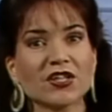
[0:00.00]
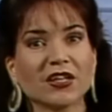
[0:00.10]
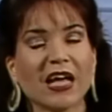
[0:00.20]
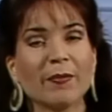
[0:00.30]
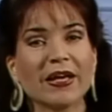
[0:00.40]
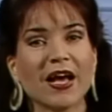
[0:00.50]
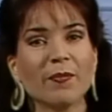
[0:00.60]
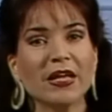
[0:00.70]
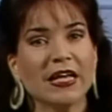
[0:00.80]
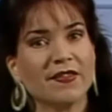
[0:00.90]
section coming
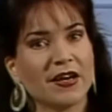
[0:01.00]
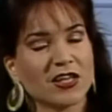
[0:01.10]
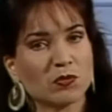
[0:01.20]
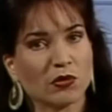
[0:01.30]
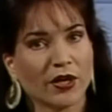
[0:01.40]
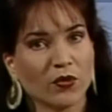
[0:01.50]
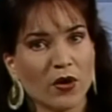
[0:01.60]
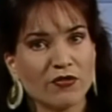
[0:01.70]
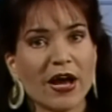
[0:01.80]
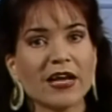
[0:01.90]
up, then exploring
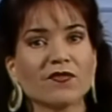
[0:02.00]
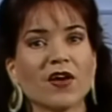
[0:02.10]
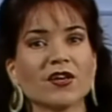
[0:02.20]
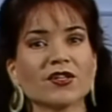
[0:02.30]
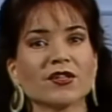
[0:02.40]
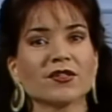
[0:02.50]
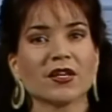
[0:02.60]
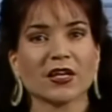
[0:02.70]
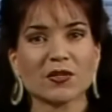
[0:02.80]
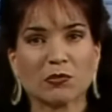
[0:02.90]
quadratic
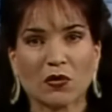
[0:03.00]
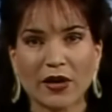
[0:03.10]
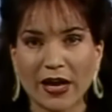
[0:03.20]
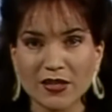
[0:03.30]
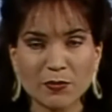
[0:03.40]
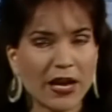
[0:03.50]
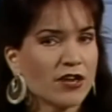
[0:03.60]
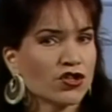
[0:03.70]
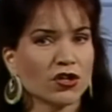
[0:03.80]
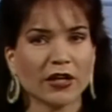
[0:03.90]
functions, and exploring
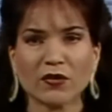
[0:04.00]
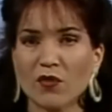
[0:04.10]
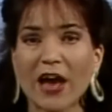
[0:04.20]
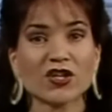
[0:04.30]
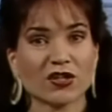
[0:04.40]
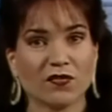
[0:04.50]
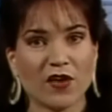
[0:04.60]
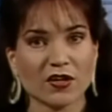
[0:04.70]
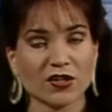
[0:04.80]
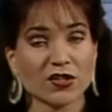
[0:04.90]
exponential and rational
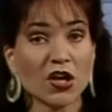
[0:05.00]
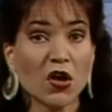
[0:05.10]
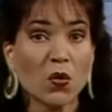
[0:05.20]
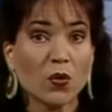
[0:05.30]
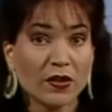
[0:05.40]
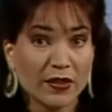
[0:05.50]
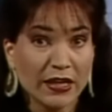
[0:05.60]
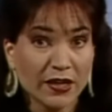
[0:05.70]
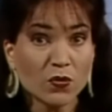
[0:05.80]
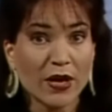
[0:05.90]
functions. Well,
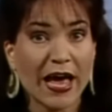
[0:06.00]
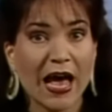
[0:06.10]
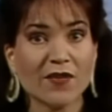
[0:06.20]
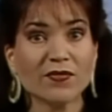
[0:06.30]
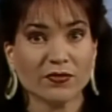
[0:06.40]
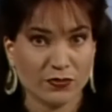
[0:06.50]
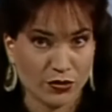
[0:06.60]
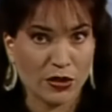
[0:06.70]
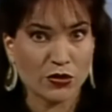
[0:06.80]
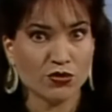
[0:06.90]
here we have
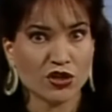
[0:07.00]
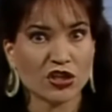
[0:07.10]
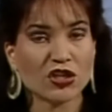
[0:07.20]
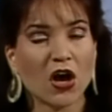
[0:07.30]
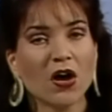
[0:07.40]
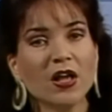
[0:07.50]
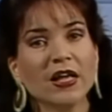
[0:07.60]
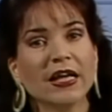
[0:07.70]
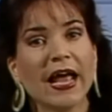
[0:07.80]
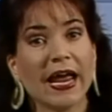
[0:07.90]
what you just saw,
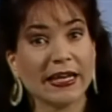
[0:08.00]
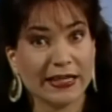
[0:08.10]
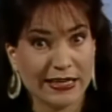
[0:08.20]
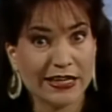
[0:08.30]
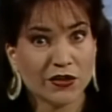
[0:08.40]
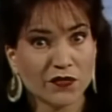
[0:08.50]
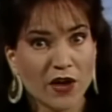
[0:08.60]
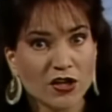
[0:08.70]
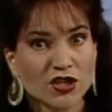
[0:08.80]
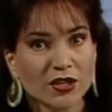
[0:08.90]
a linear
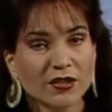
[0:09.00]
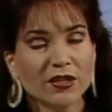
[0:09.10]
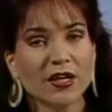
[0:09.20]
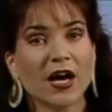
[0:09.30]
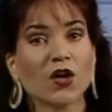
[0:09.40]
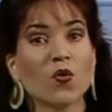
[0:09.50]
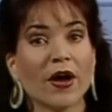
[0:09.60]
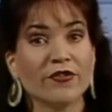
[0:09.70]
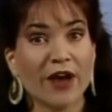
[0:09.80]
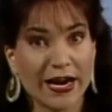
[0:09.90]
function, a
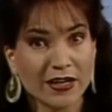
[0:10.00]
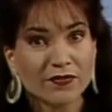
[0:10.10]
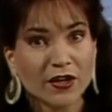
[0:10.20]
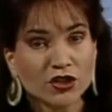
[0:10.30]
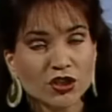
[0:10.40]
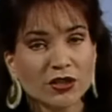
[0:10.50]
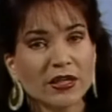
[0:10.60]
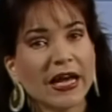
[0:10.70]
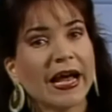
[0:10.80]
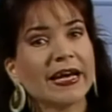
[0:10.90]
quadratic
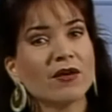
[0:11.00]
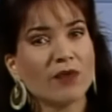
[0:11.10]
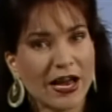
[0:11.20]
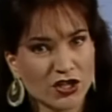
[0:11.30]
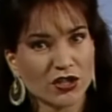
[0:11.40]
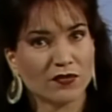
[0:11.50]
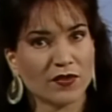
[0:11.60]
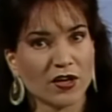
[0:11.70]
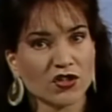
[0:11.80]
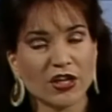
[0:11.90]
function, and a
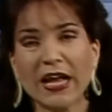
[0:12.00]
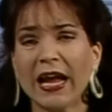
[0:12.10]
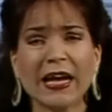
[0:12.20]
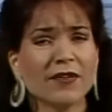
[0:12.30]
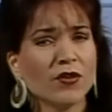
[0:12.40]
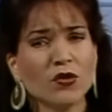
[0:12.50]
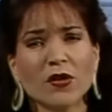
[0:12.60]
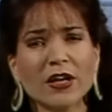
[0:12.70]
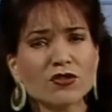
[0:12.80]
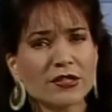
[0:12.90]
rational function. And if you
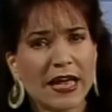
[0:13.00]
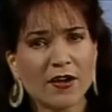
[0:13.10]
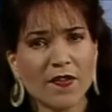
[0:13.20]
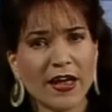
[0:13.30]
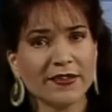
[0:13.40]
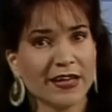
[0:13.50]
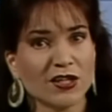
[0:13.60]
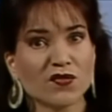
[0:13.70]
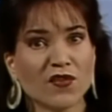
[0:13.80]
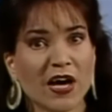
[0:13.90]
don't understand all that,
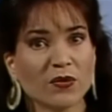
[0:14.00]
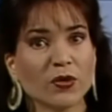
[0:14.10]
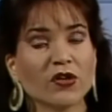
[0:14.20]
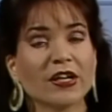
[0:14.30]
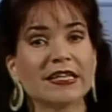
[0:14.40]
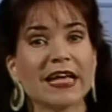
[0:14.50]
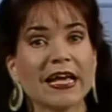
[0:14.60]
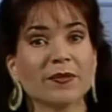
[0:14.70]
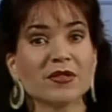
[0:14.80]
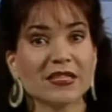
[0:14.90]
that's fine. We're going to
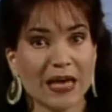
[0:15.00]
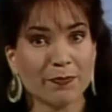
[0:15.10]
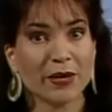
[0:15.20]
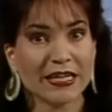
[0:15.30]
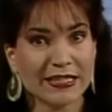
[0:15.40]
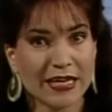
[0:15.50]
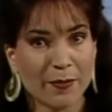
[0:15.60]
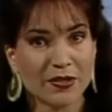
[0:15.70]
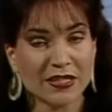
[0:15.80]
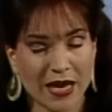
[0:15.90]
take them step by
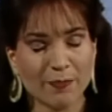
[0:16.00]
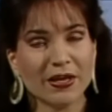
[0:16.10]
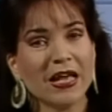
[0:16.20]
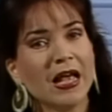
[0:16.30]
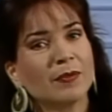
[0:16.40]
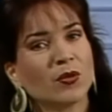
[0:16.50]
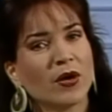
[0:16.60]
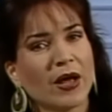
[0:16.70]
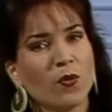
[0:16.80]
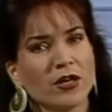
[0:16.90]
step.
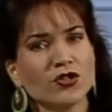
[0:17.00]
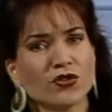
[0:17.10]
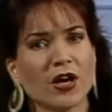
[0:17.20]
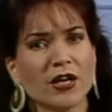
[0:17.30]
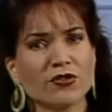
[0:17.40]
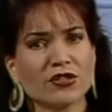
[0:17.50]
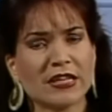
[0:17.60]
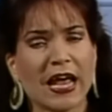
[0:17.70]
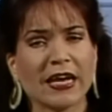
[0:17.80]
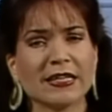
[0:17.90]
But what I want you to
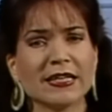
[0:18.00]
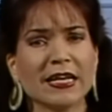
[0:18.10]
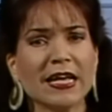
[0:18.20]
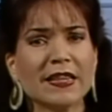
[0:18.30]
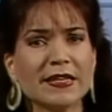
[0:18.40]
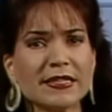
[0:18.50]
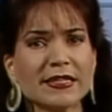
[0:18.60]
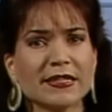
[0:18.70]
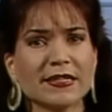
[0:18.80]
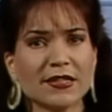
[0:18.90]
understand is that
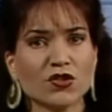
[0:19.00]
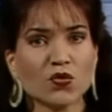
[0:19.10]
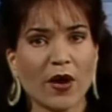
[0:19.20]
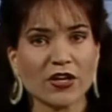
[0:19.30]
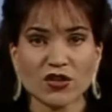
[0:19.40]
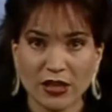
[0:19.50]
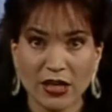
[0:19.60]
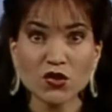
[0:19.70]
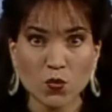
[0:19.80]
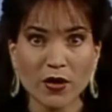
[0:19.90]
this is a
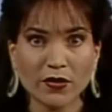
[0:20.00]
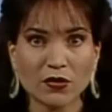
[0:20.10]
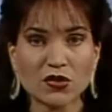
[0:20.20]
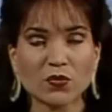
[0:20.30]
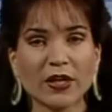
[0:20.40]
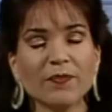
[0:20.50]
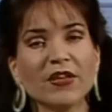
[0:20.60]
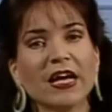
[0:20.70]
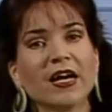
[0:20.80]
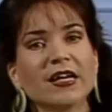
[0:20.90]
situation, each one of those
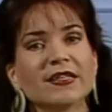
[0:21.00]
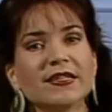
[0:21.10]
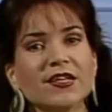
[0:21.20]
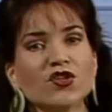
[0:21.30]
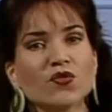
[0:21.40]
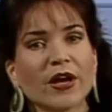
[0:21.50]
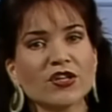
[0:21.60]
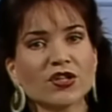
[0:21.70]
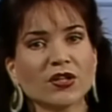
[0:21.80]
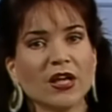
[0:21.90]
three, is a
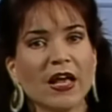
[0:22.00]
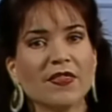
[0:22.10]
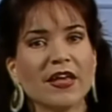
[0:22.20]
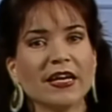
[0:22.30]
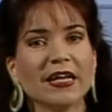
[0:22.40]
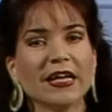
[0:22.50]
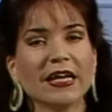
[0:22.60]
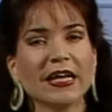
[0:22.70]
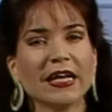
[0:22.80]
situation that